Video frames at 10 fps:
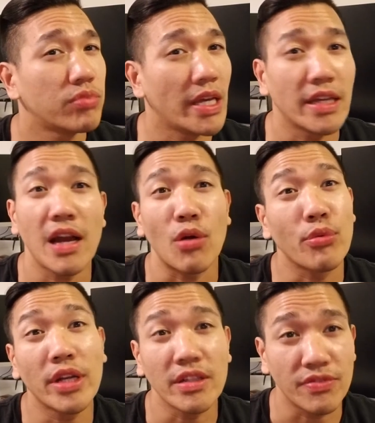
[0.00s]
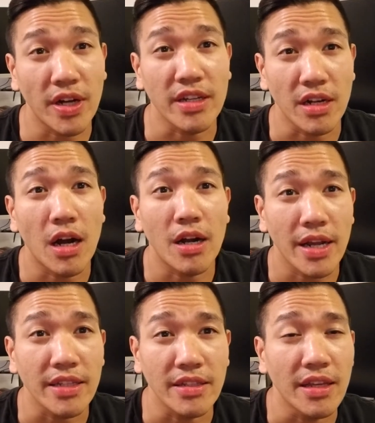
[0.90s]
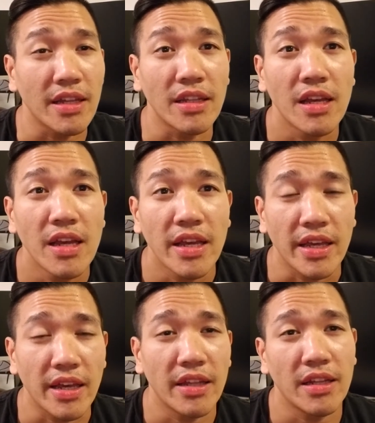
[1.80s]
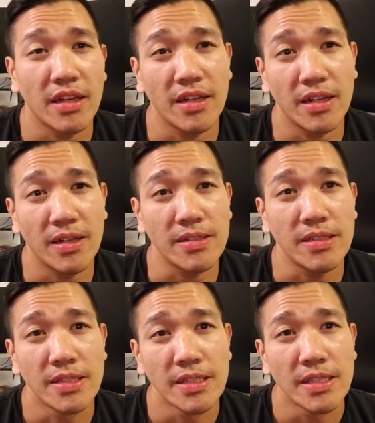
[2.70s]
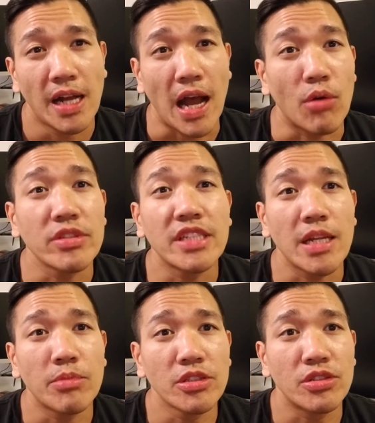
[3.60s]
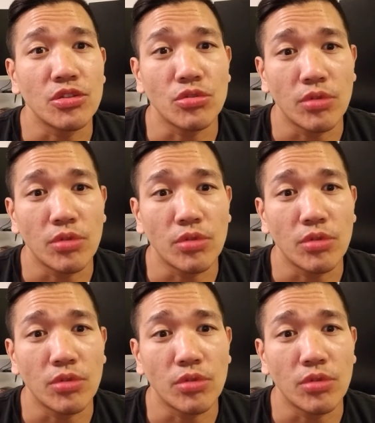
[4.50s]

it got really fucking hard at the end, and uh, I wasn't able to